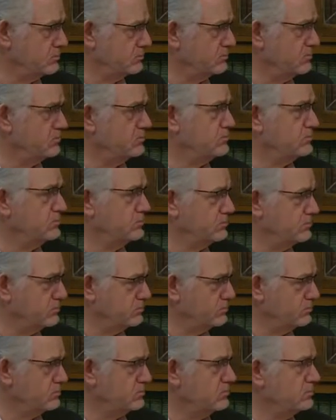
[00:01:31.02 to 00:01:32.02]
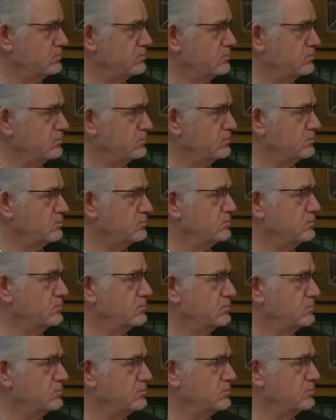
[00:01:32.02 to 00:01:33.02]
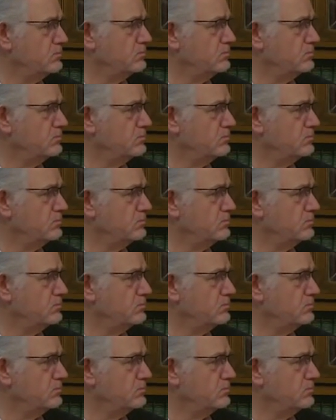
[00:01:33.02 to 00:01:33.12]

[no speech]